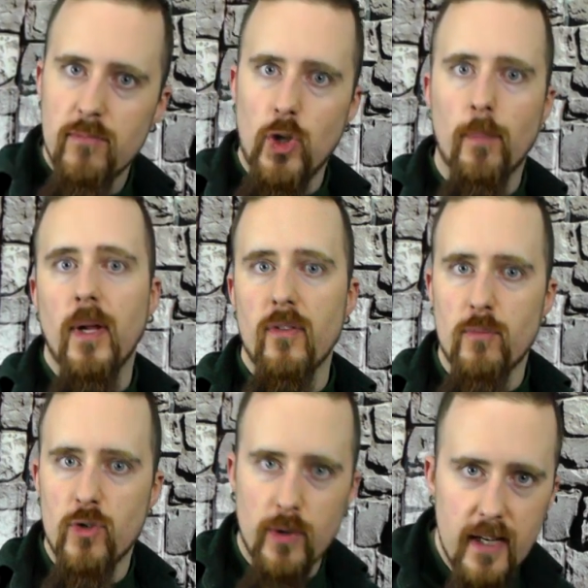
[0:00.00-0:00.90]
chop down
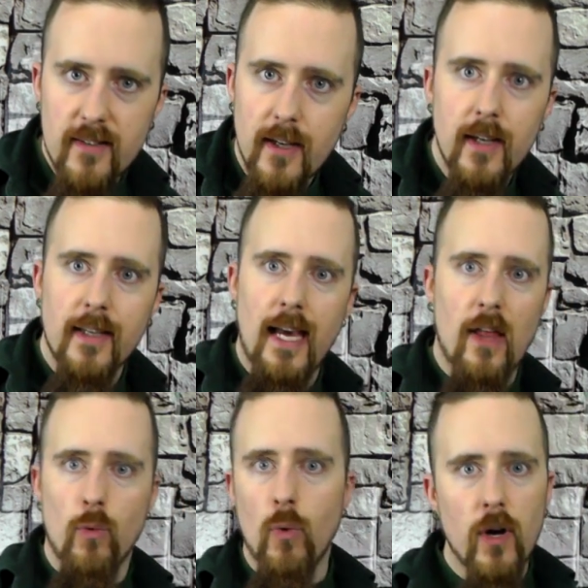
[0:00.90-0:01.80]
some trees,
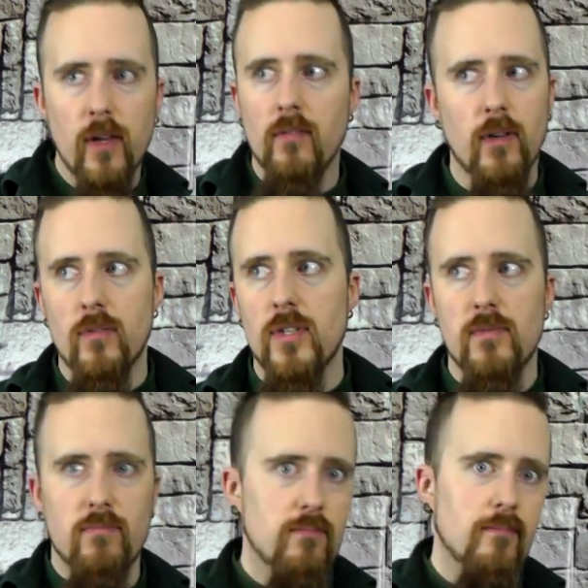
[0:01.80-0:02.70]
gather wood, and
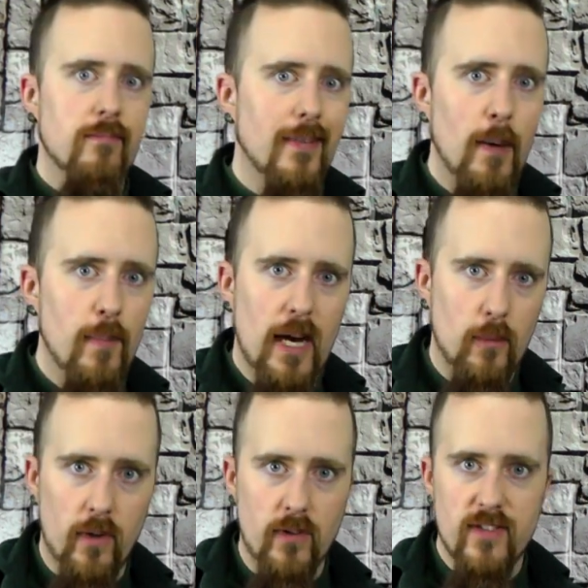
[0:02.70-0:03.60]
just get
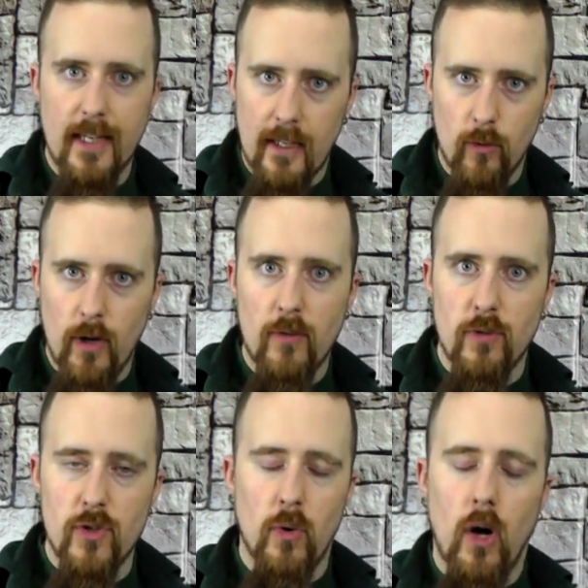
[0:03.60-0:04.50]
back without sticking around
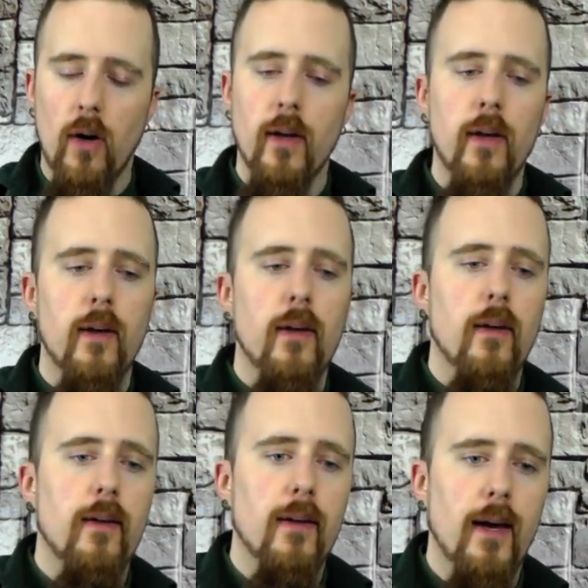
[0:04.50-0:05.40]
for too long.
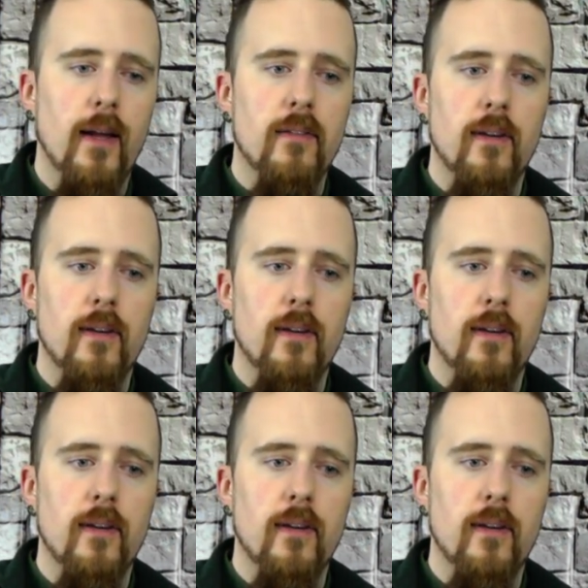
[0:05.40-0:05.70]
And